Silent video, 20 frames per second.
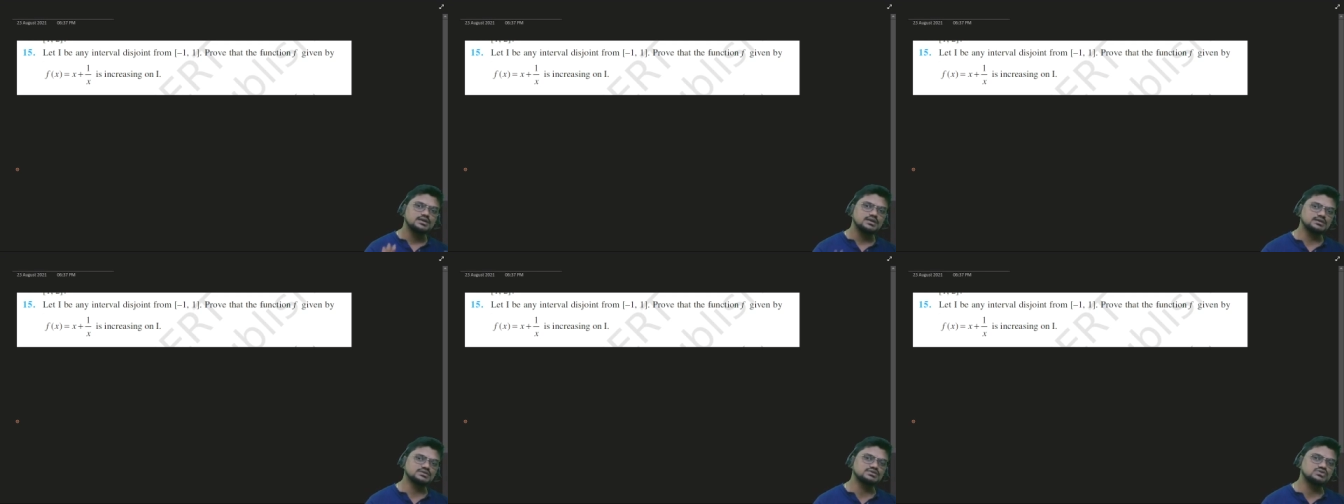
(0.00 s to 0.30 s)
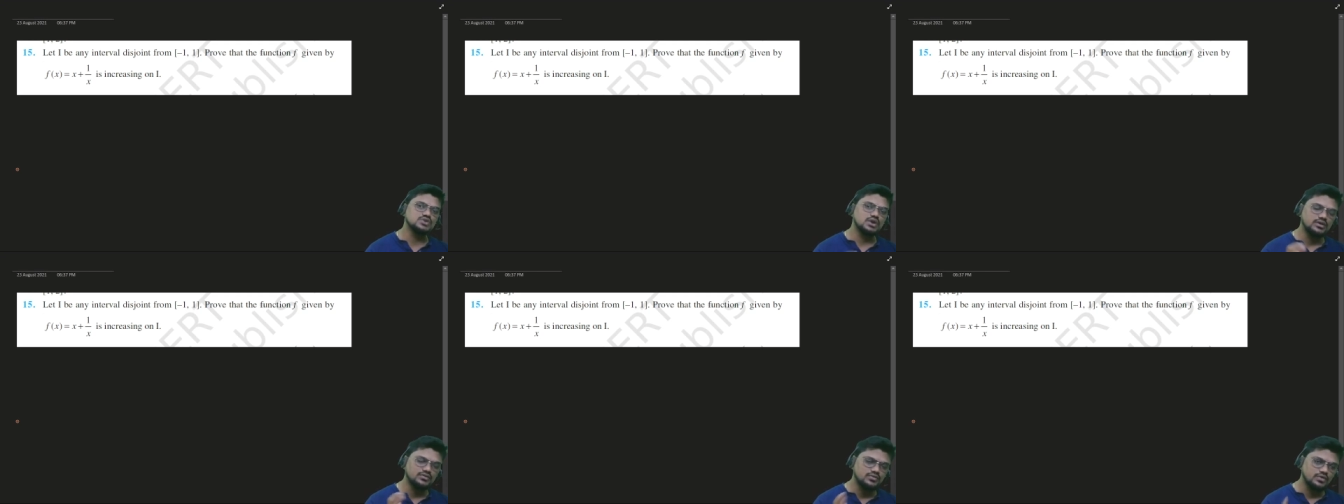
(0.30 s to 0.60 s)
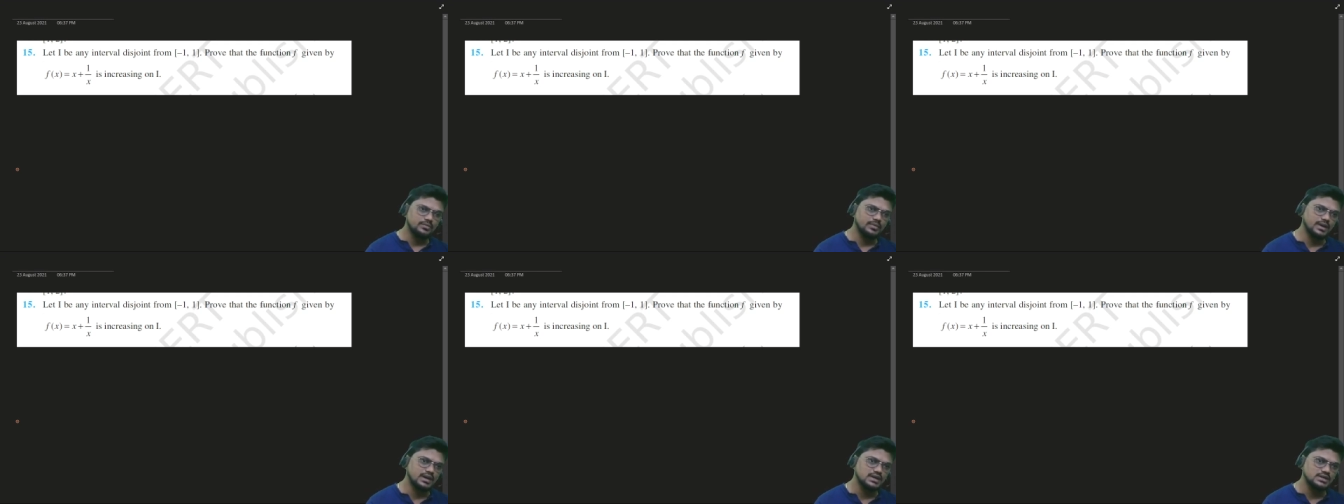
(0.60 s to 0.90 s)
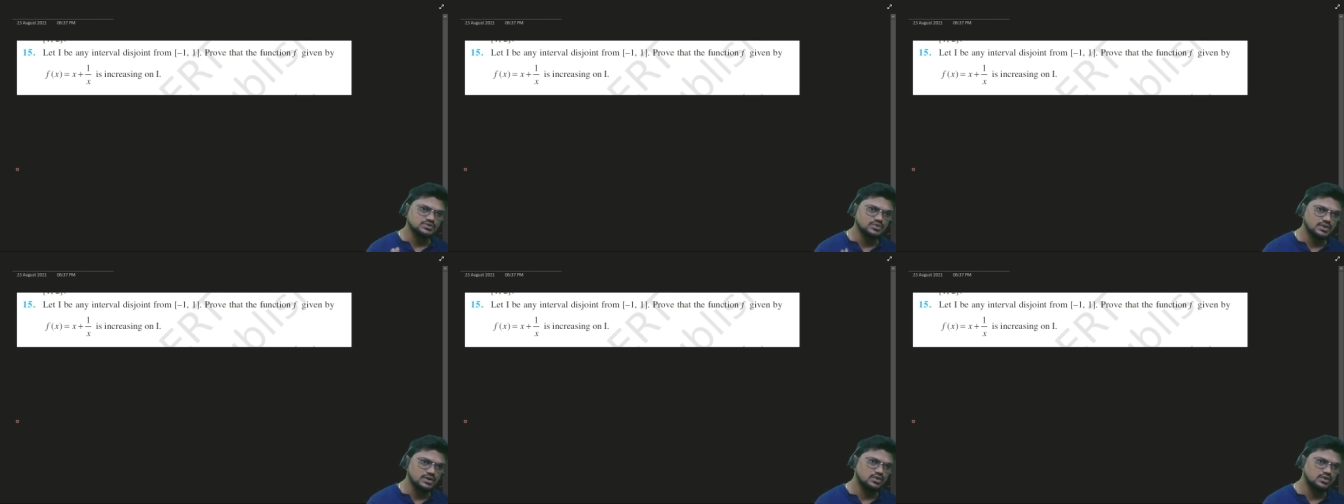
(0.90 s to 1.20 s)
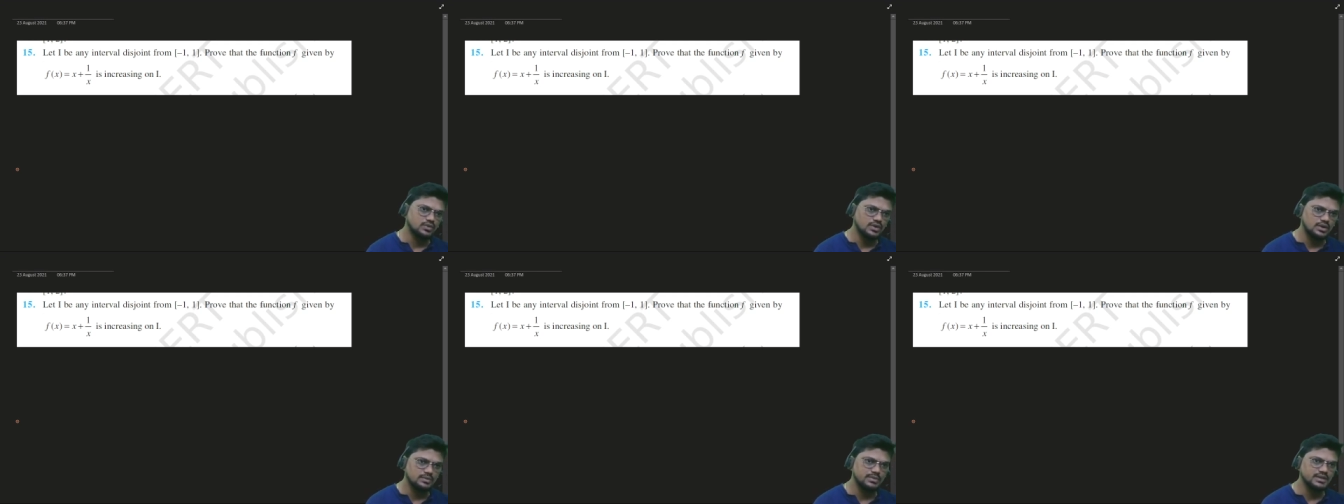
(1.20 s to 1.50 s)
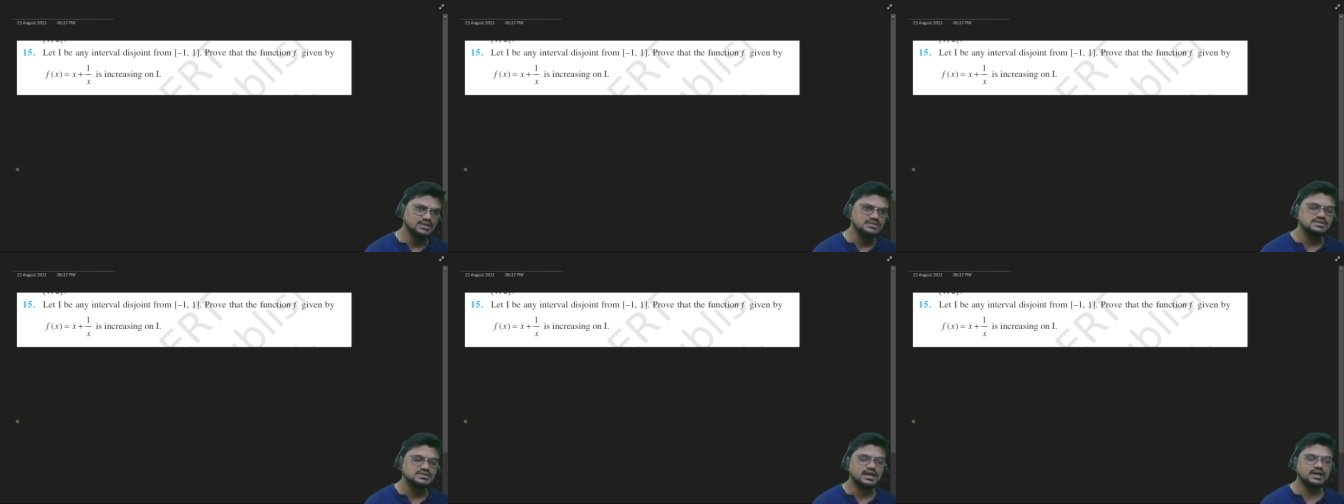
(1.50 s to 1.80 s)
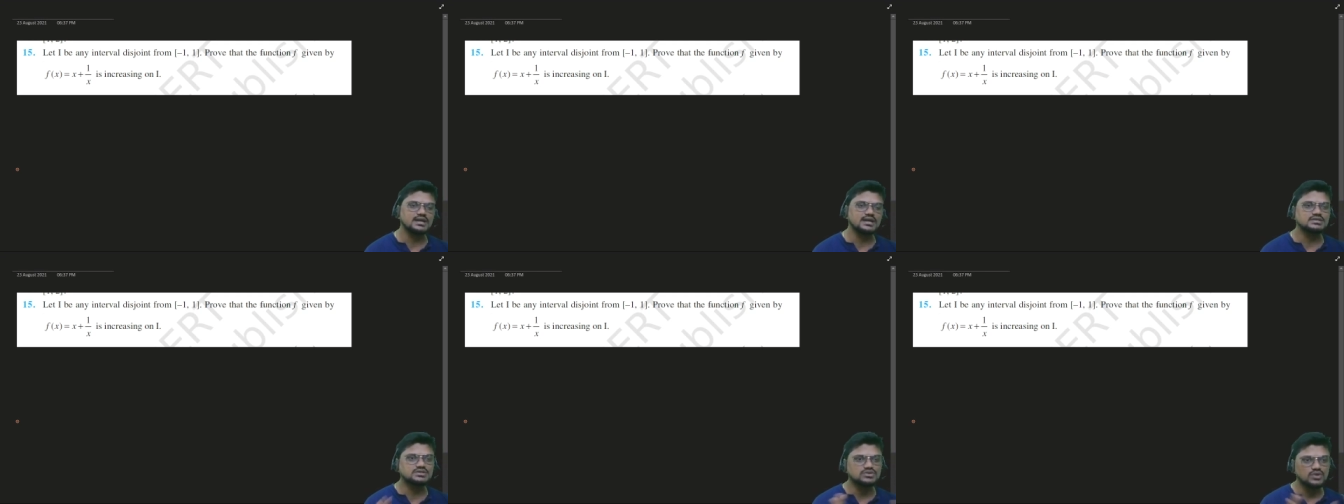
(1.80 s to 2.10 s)
disjoint from -1 to 1 means
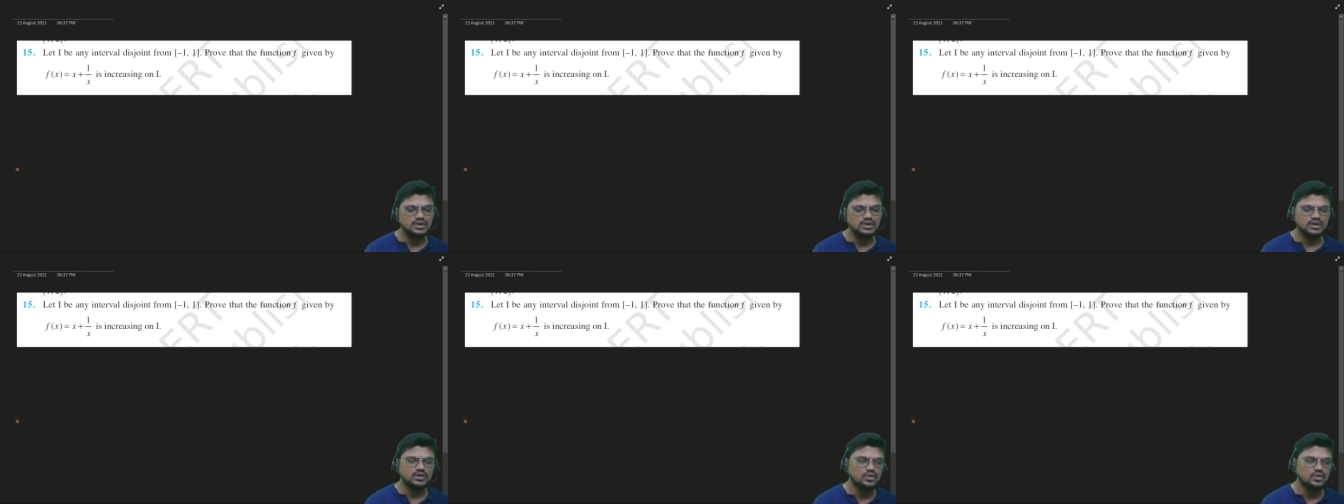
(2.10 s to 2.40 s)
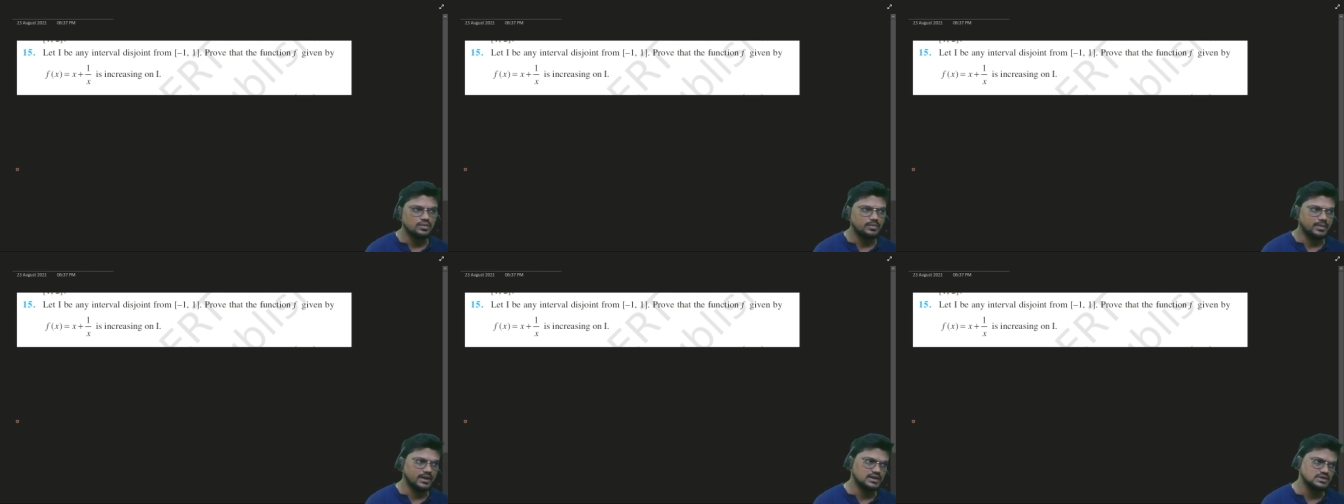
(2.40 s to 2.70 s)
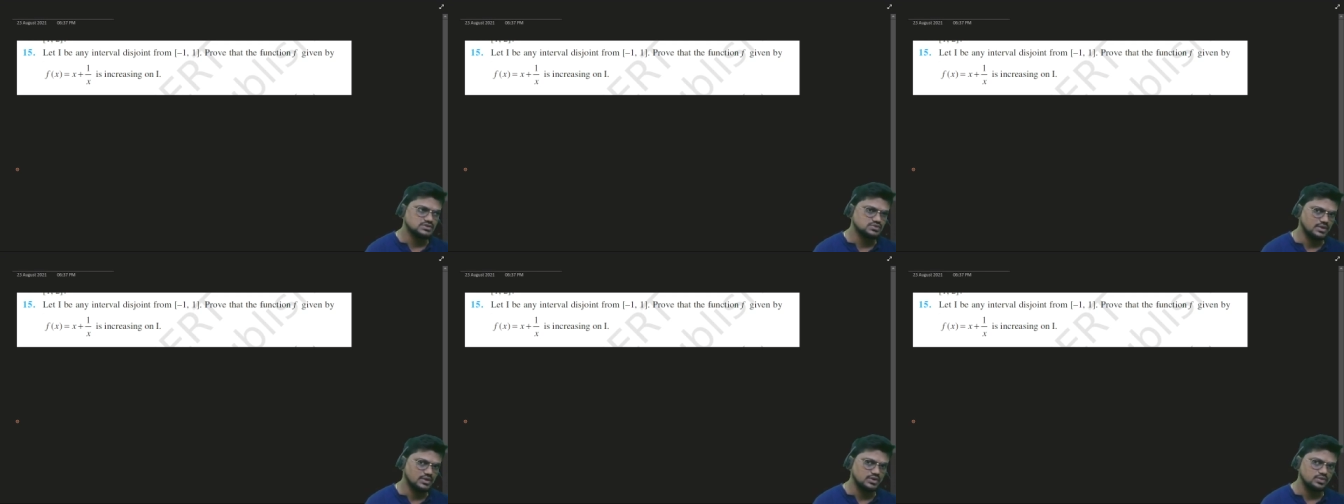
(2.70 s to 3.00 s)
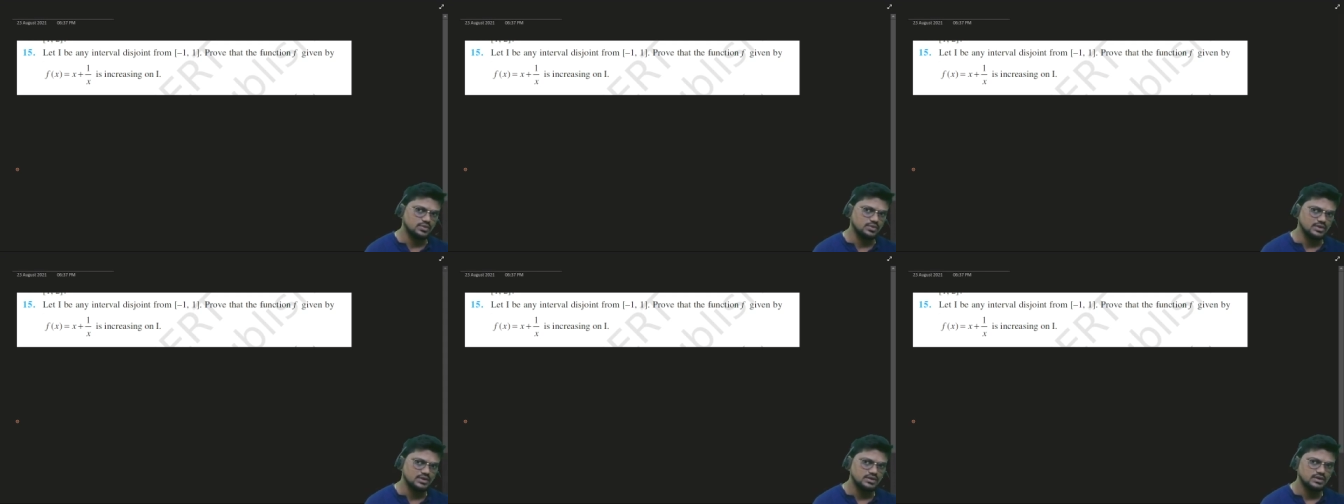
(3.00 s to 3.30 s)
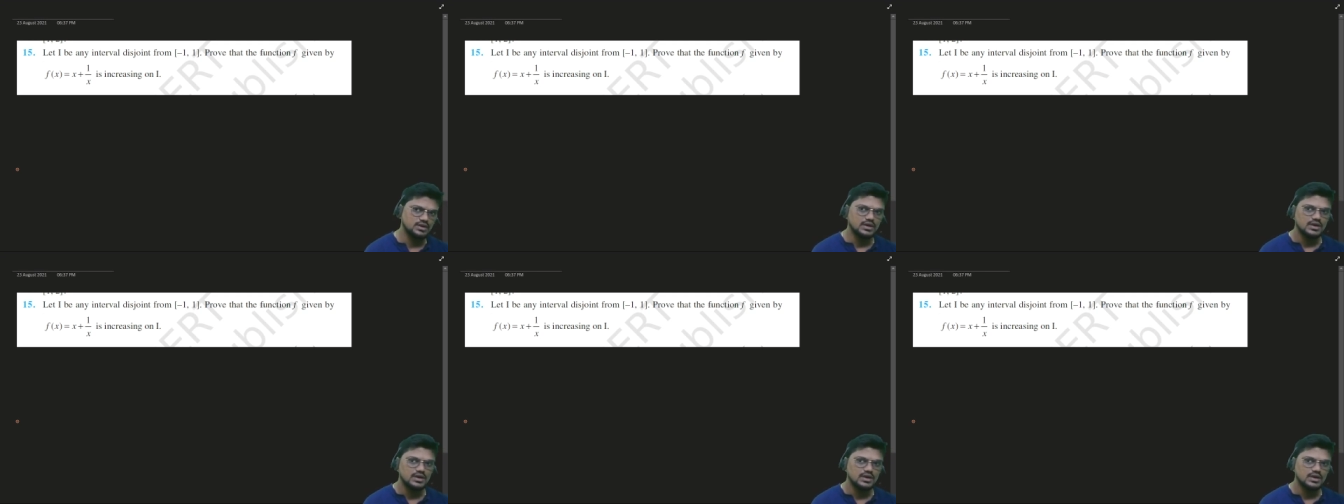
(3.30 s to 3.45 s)
that does not include -1 to 1.